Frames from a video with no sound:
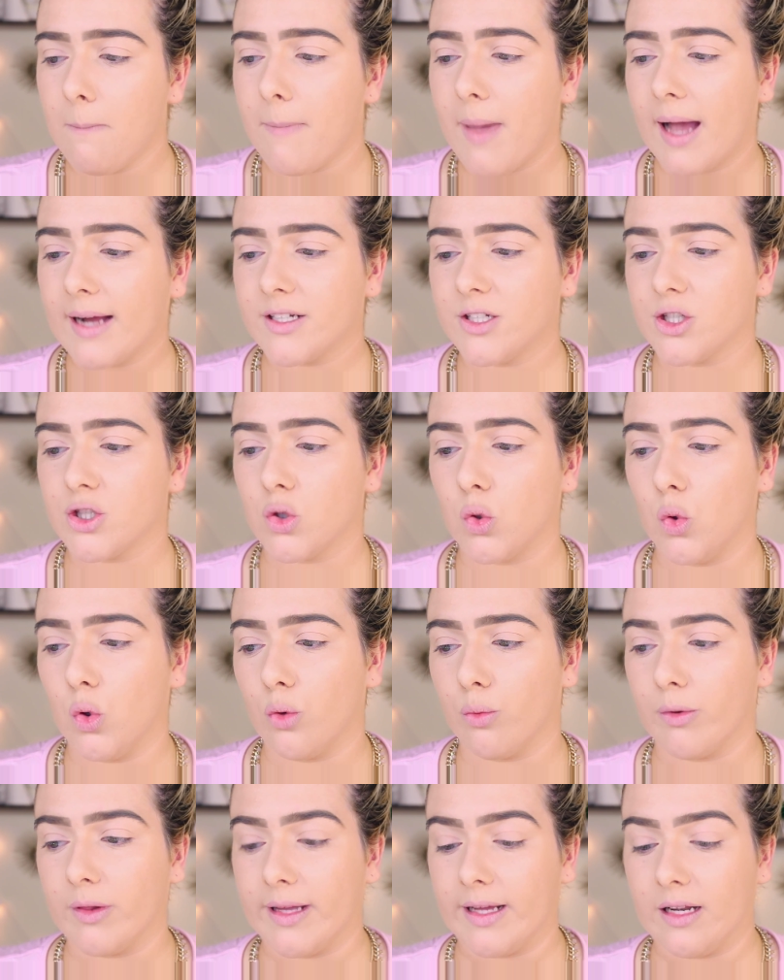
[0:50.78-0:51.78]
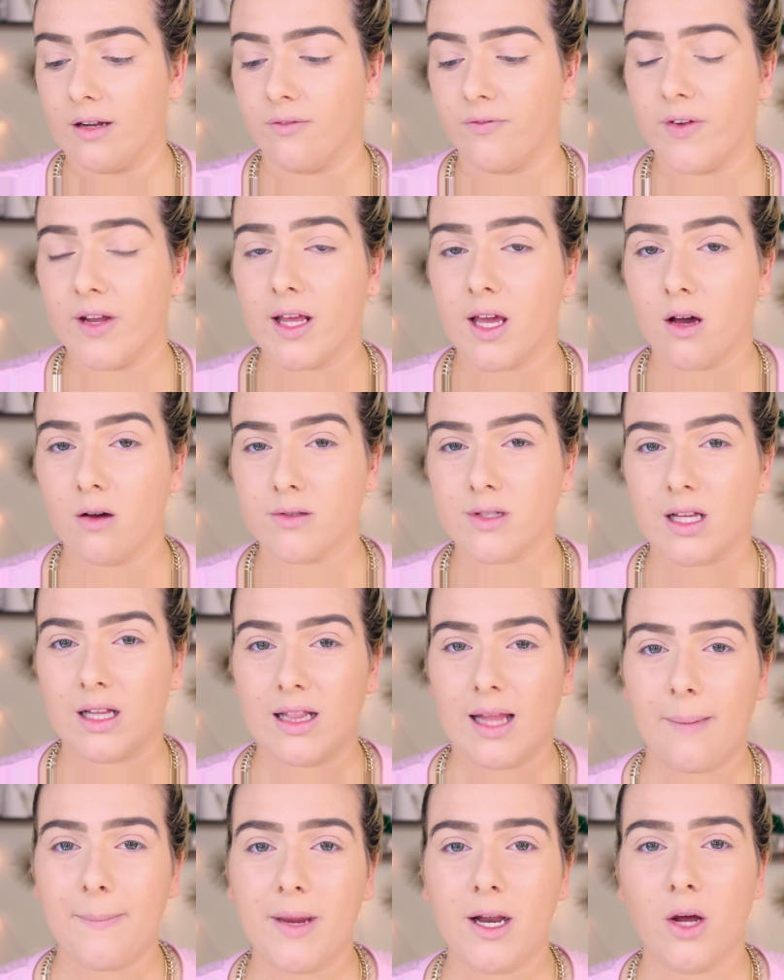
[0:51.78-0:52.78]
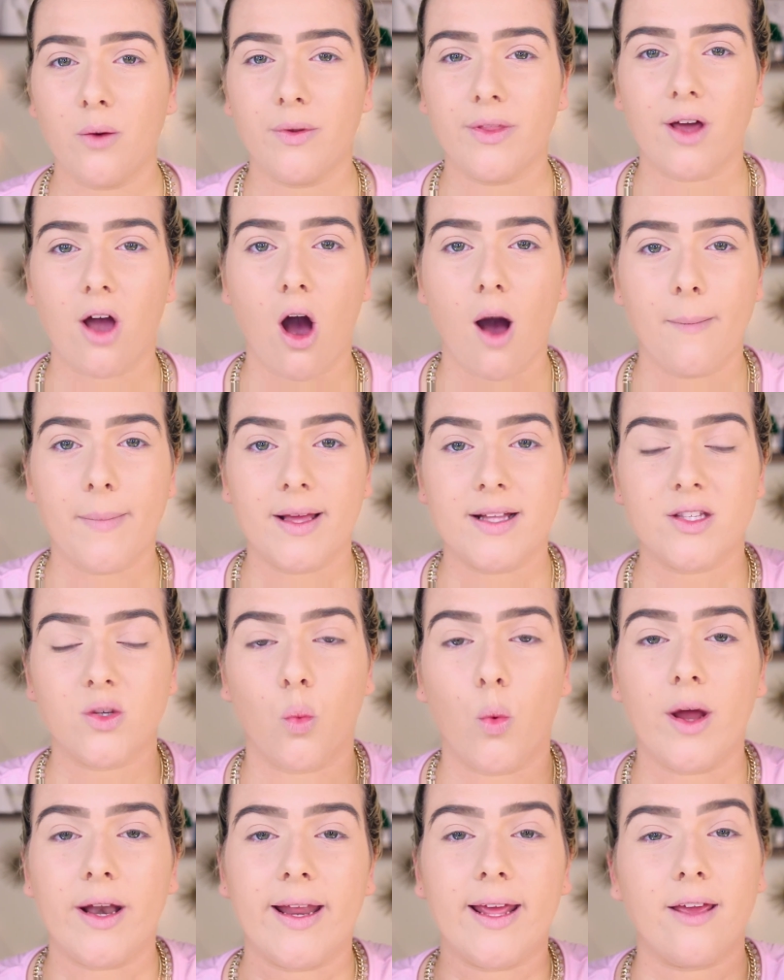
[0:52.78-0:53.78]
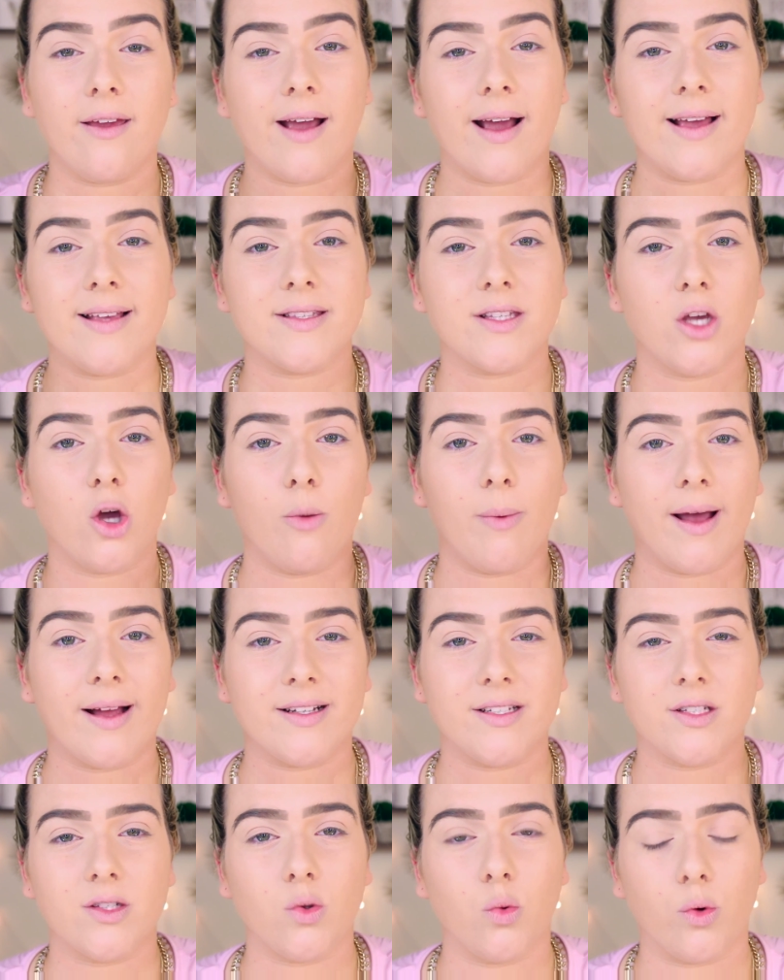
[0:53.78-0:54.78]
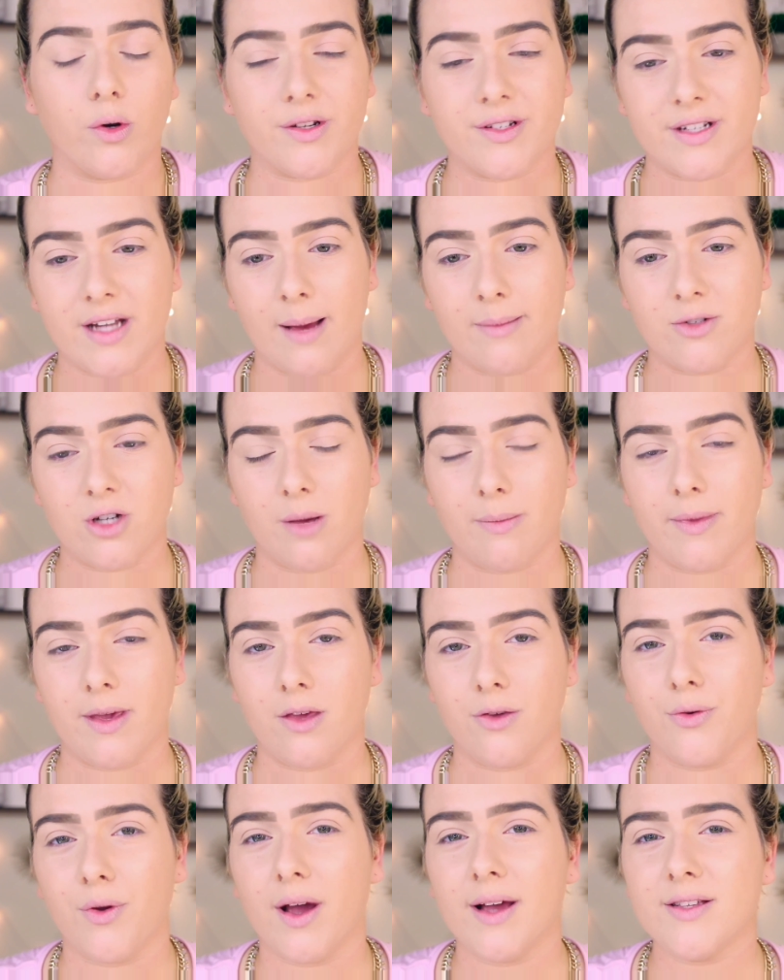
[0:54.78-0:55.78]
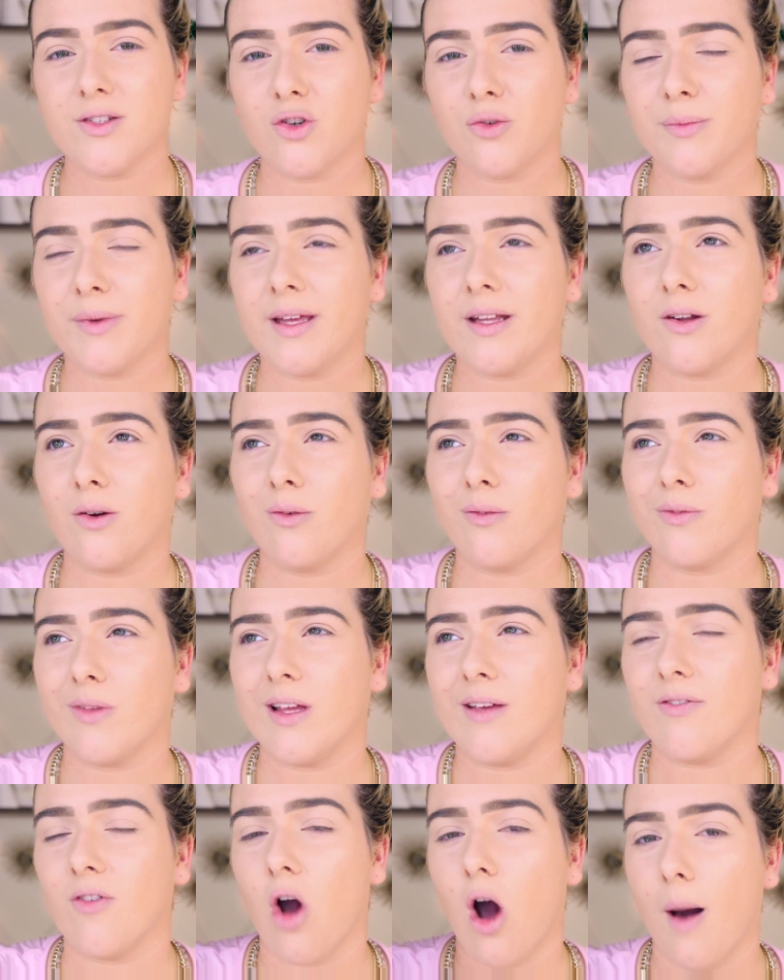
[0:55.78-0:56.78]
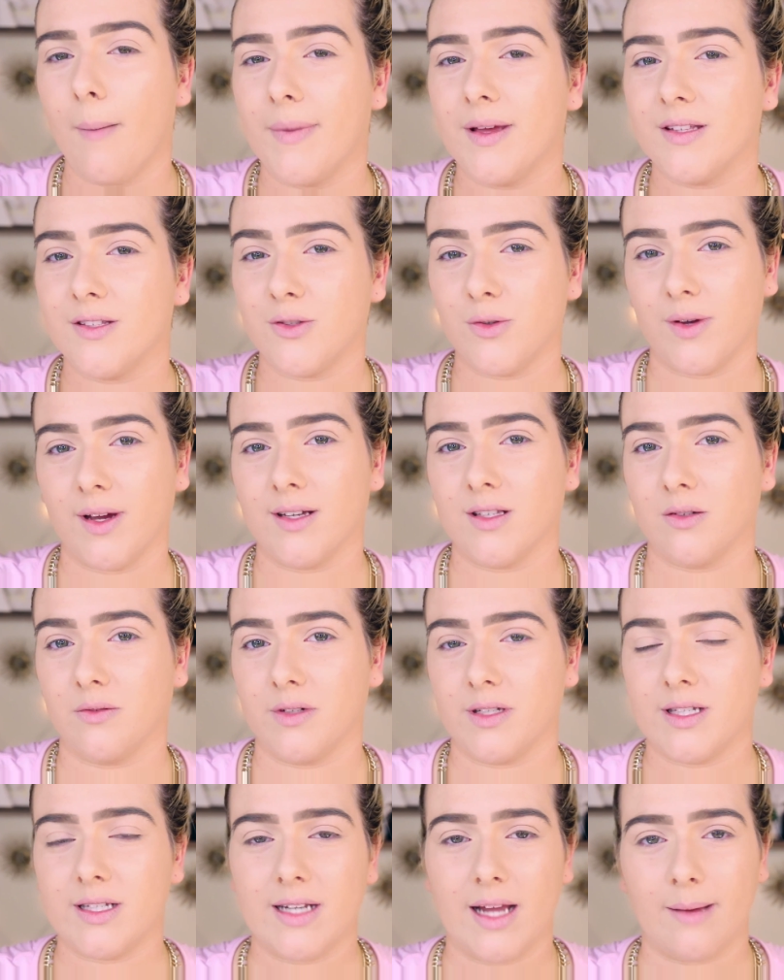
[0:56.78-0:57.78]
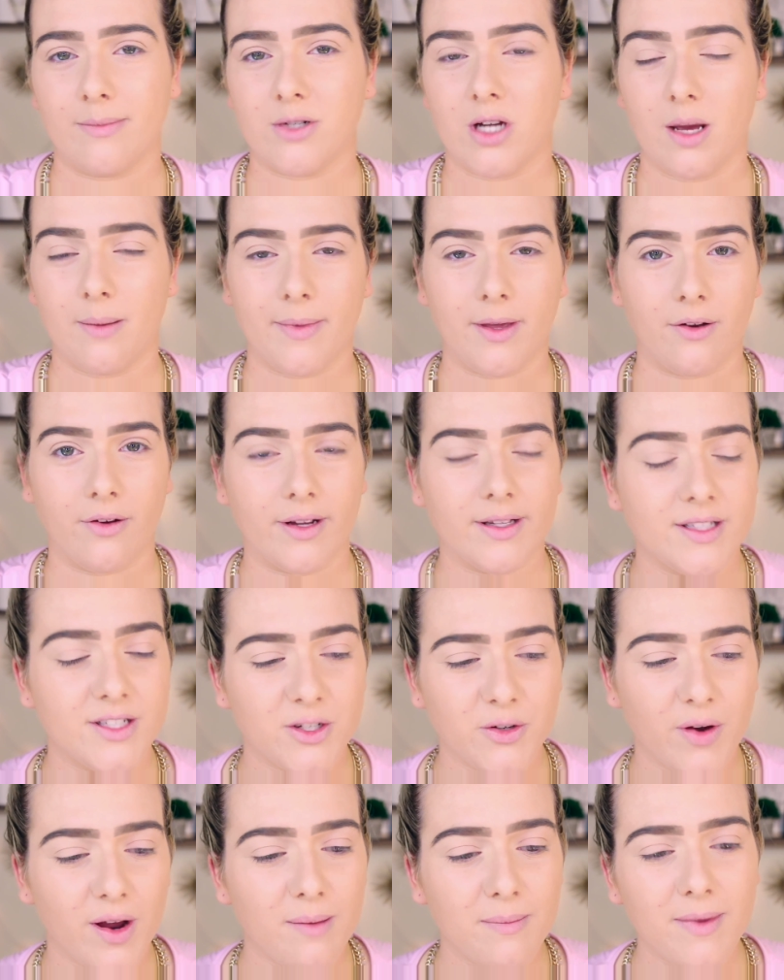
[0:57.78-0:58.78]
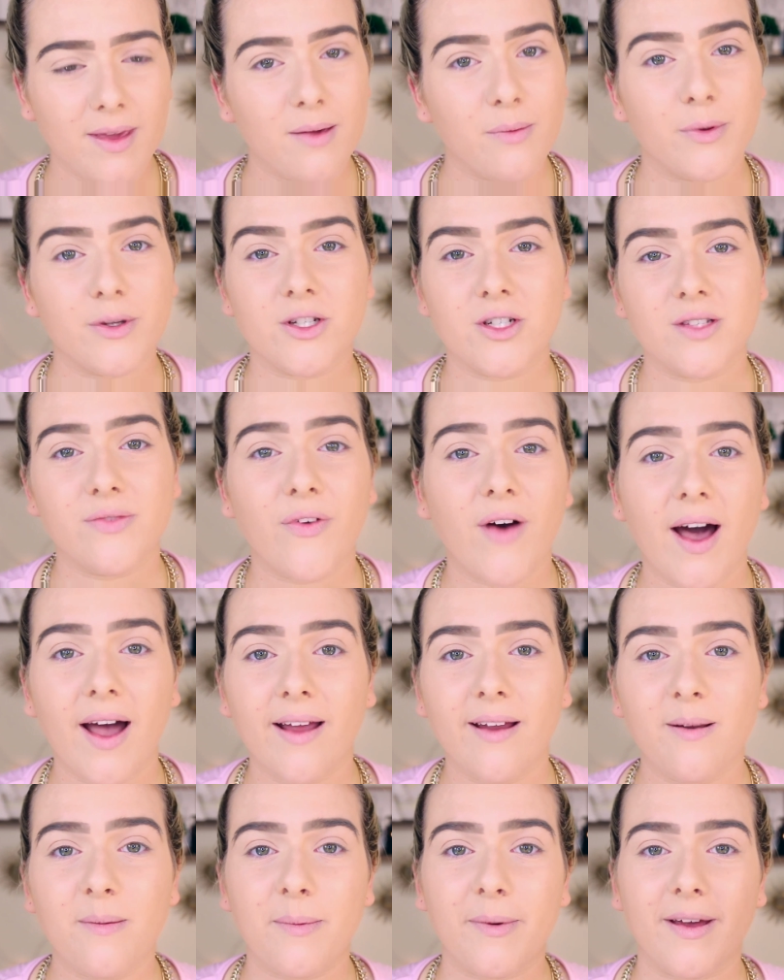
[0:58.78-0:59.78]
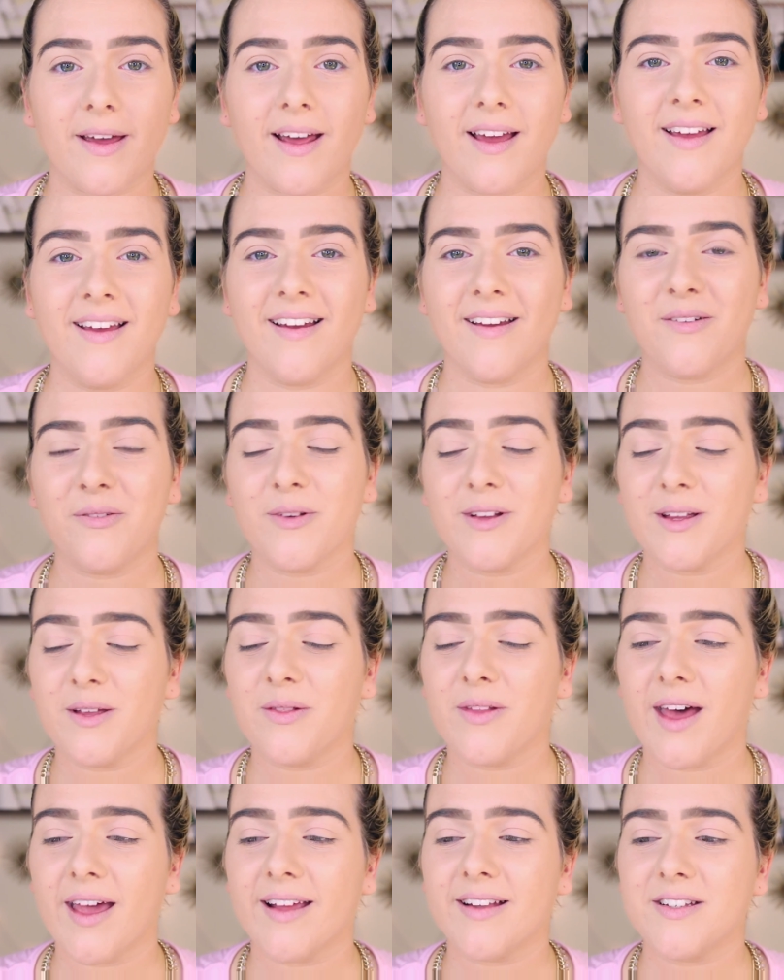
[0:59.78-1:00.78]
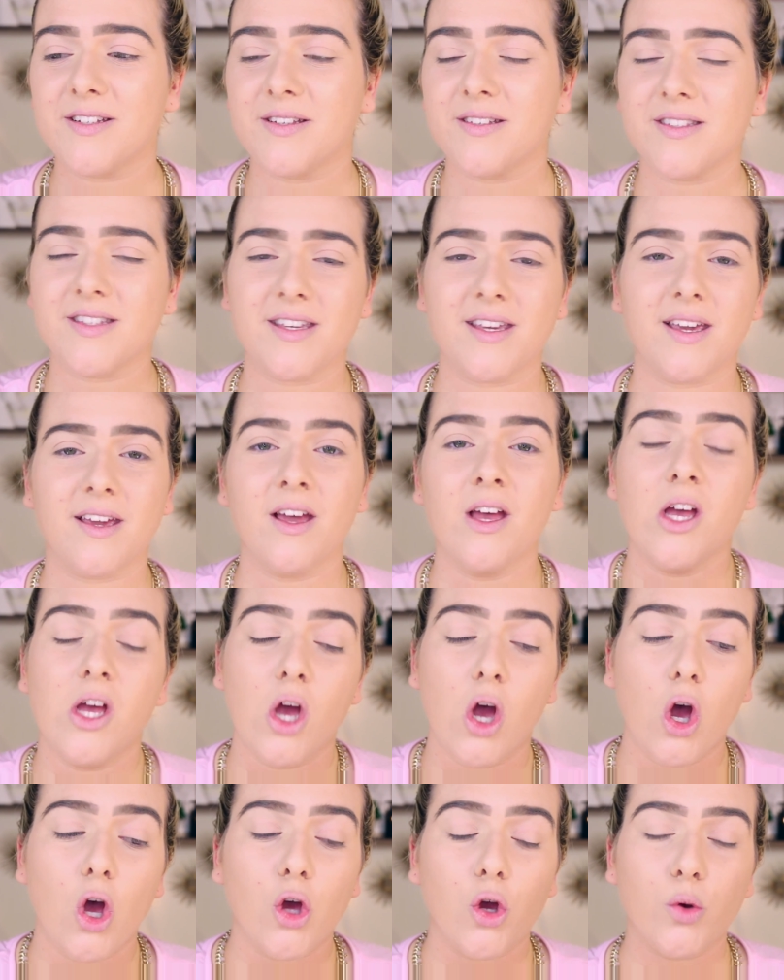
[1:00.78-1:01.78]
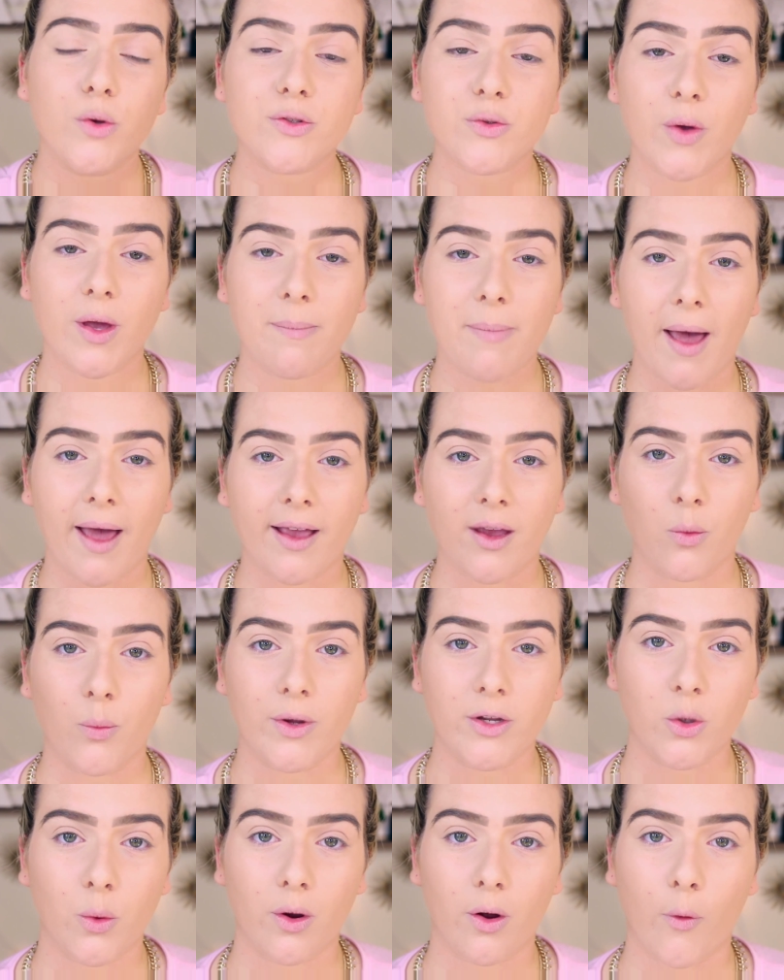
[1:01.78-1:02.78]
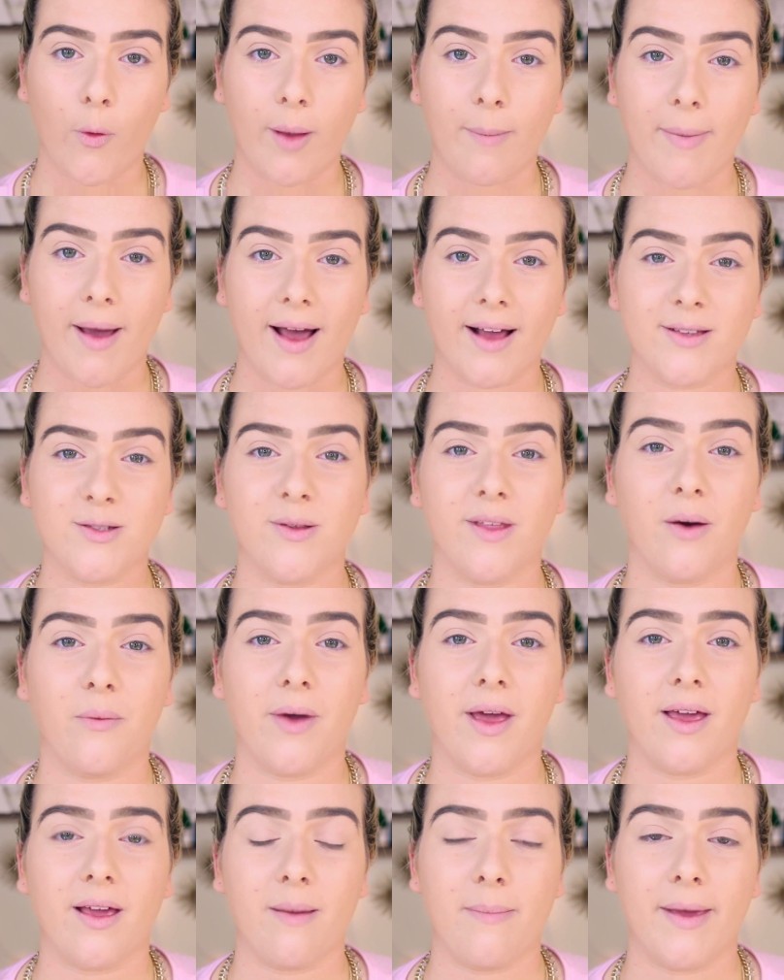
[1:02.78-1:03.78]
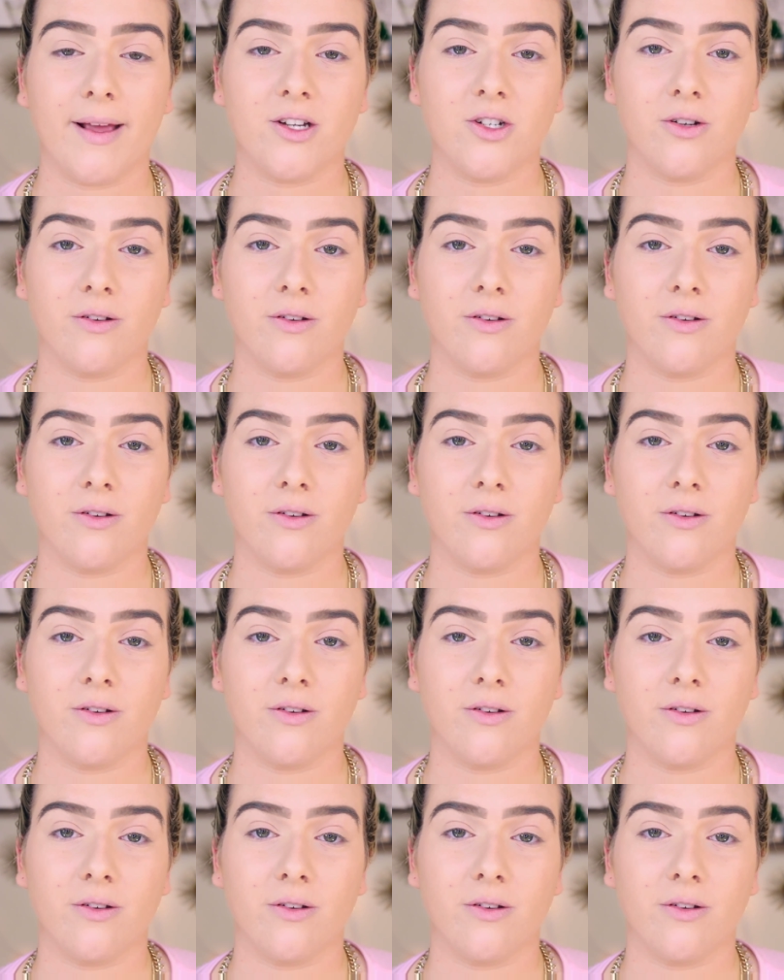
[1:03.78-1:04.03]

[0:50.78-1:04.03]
back to school related videos. Let me know in the comments what day you guys go back to school or Snapchat me. You guys normally don't leave comments, you guys always Snapchat me or Instagram me, which is fine, but I really like to see who's going back and when you are going back, so that way I can make